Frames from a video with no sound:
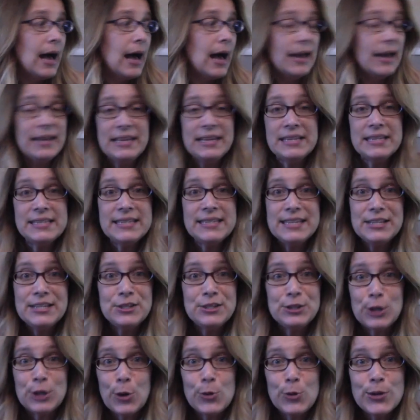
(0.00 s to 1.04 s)
Izzy
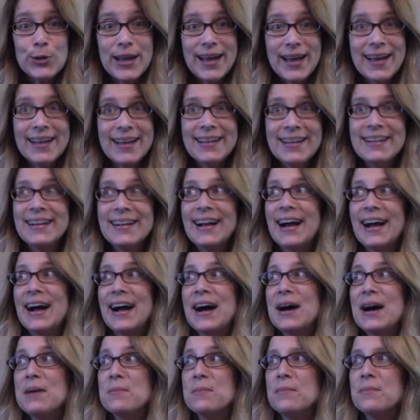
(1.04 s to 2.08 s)
soda.
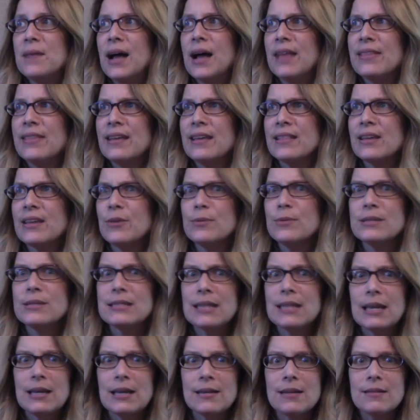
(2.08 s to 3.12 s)
I think there was
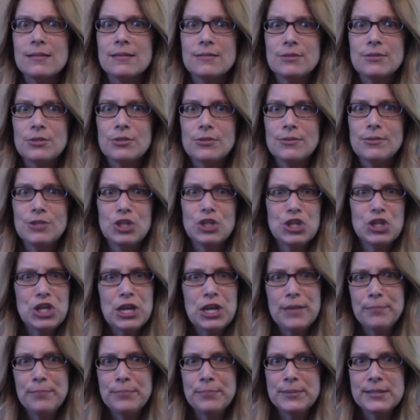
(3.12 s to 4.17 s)
like
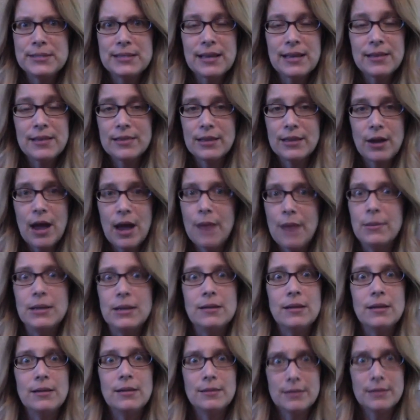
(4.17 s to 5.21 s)
chips.
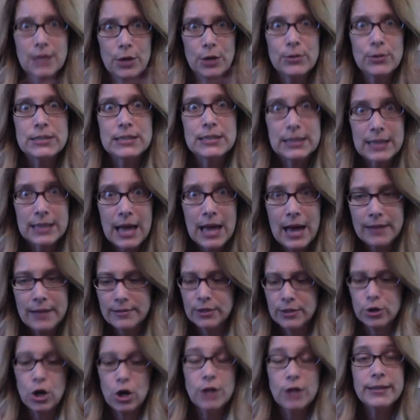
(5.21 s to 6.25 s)
There was a lot. They're
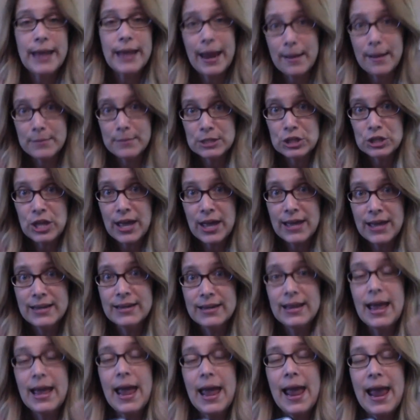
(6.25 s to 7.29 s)
called Amazon
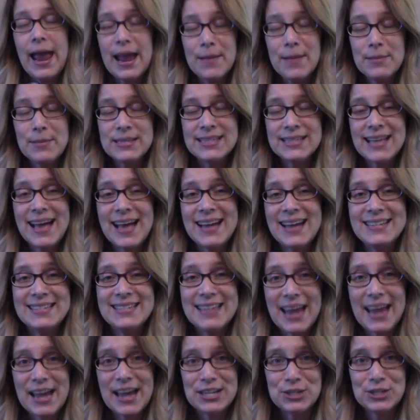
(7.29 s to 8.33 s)

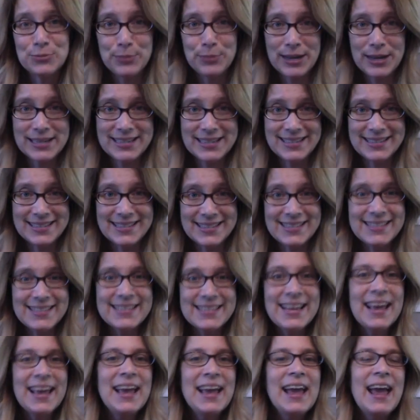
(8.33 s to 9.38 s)
dash buttons,
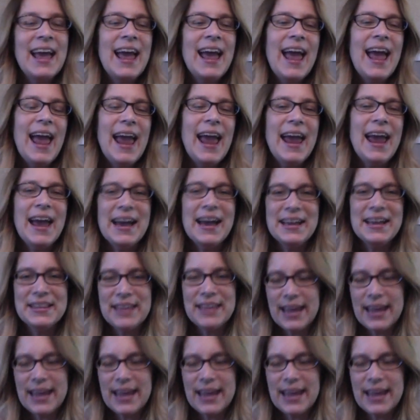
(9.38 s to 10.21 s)
and